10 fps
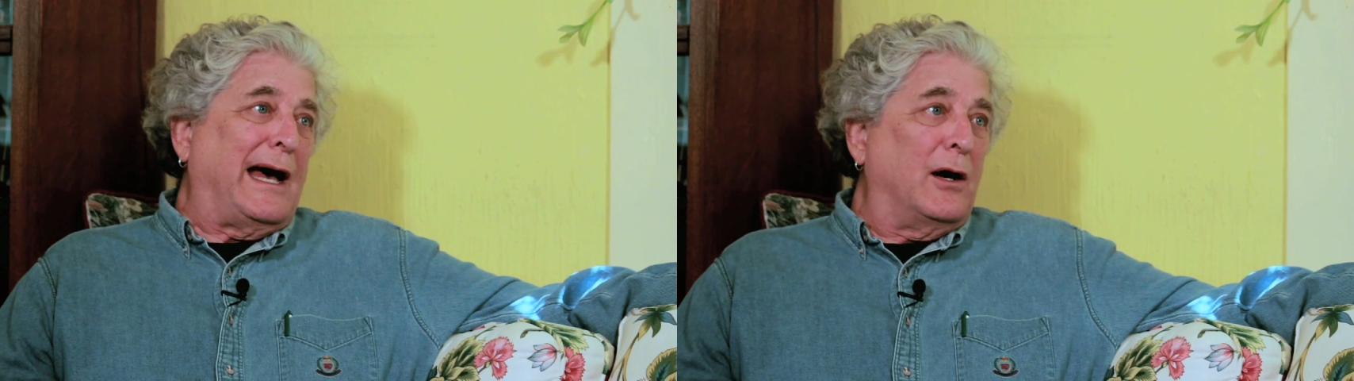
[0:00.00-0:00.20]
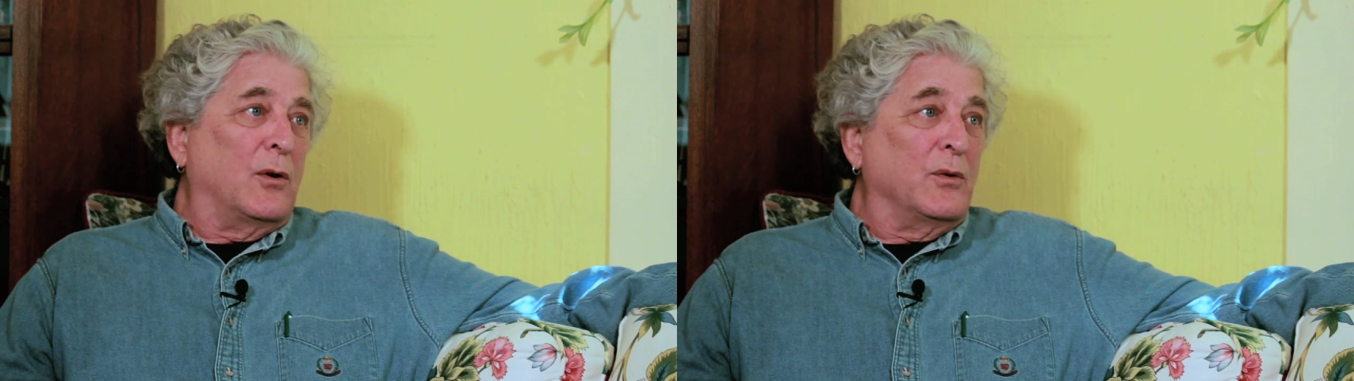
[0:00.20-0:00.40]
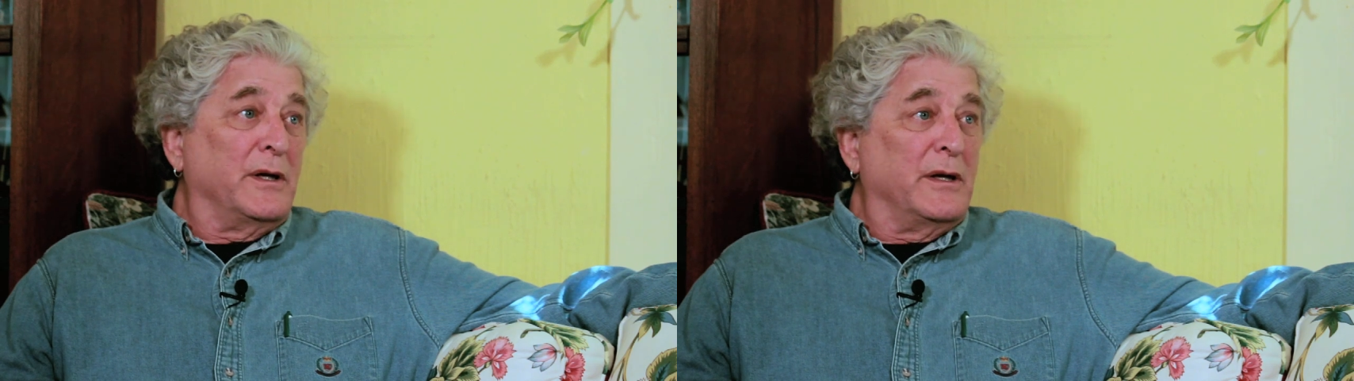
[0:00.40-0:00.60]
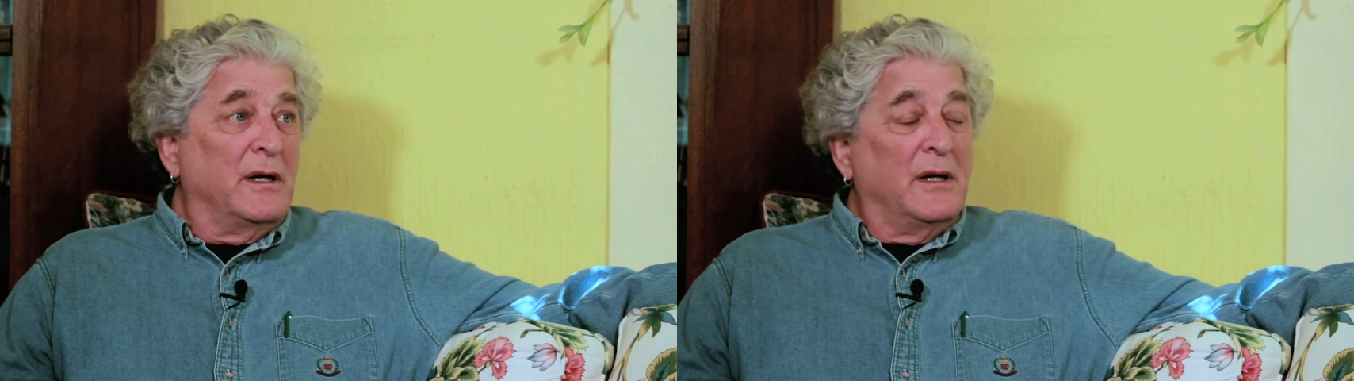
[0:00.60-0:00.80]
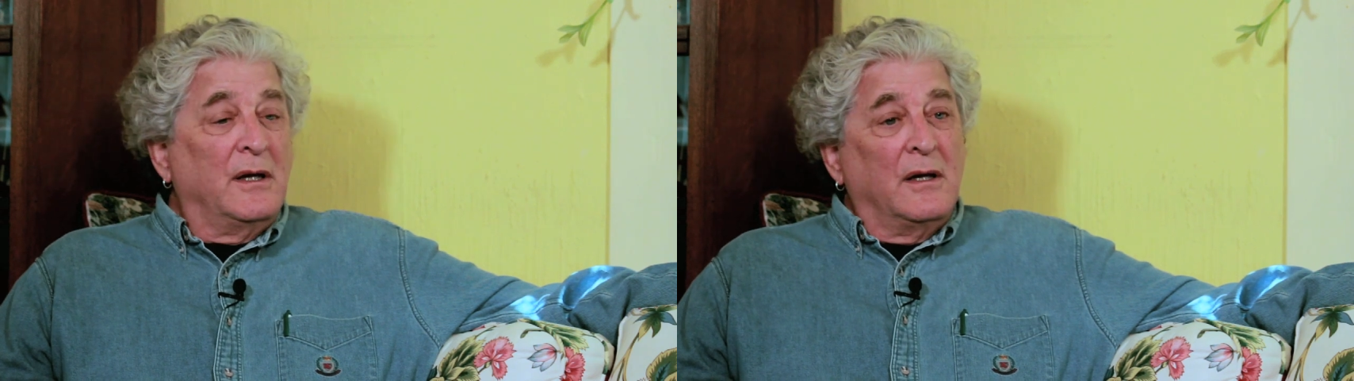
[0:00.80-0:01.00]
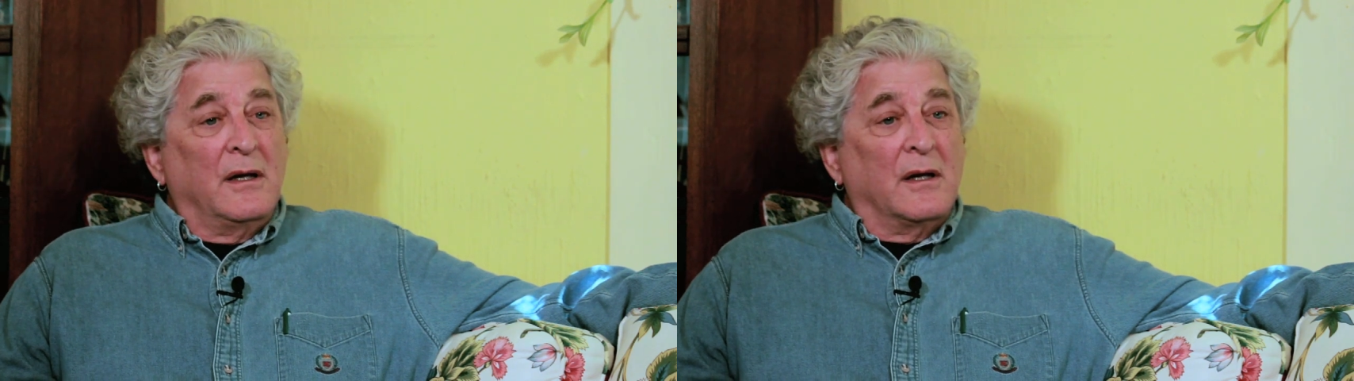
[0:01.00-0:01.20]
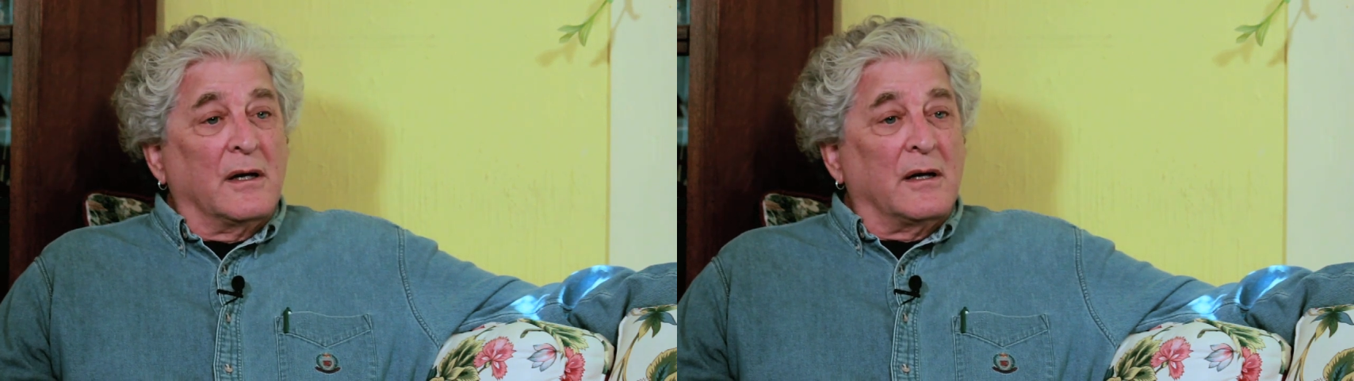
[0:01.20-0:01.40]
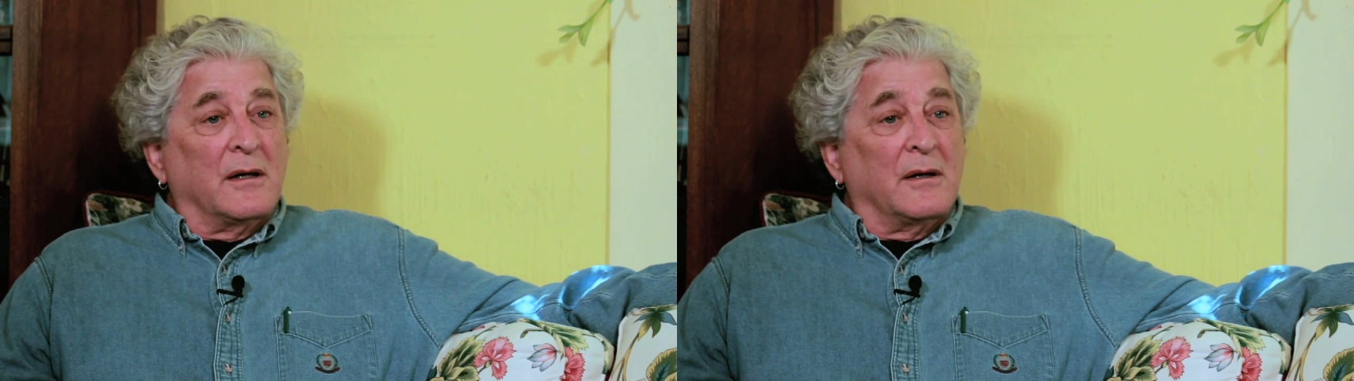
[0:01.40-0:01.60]
now and
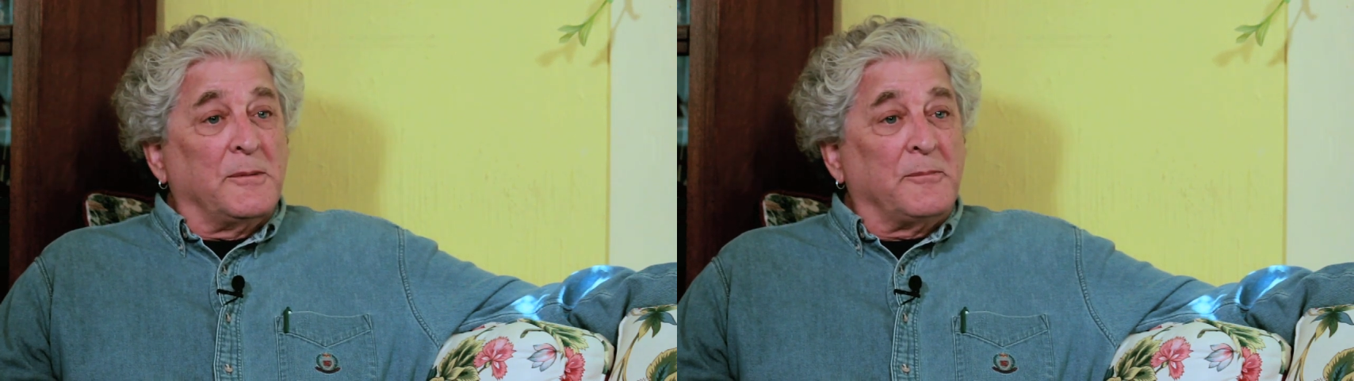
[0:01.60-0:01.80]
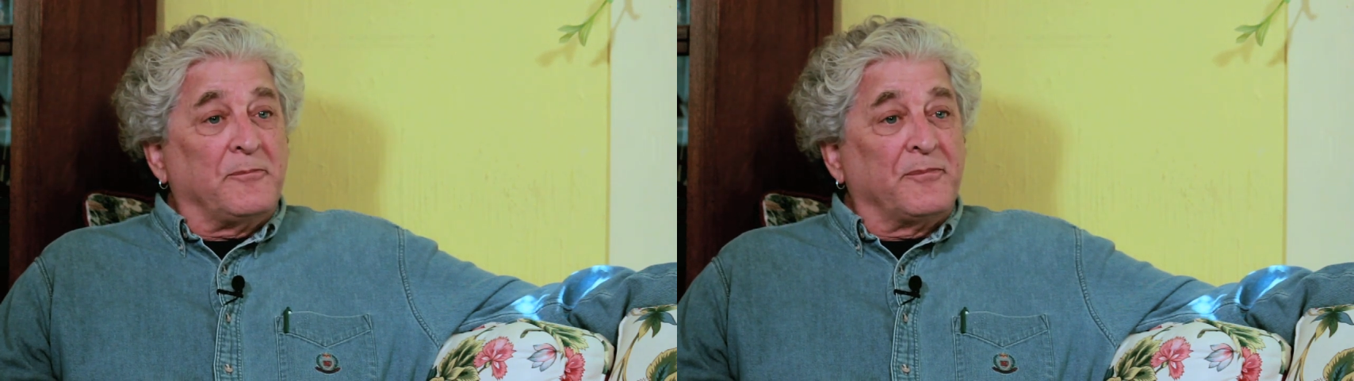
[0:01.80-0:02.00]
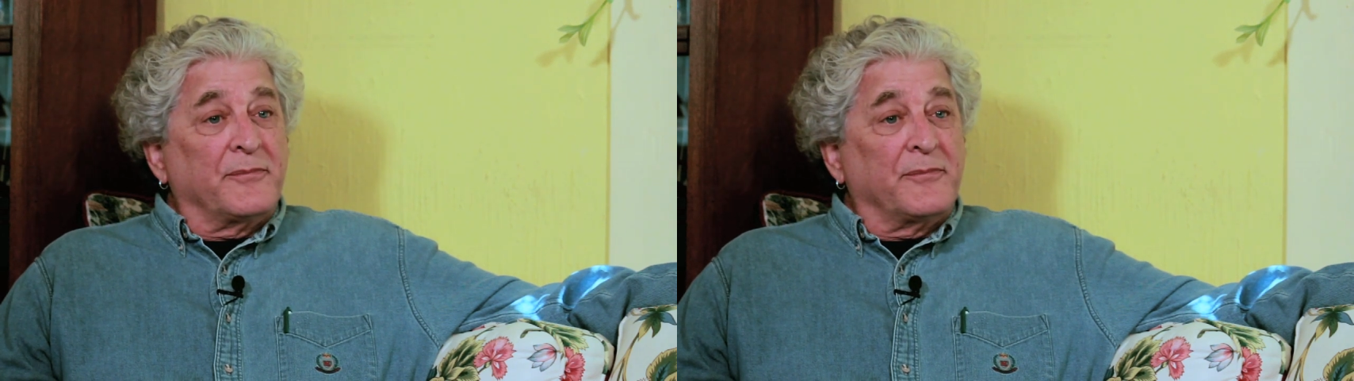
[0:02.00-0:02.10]
uh,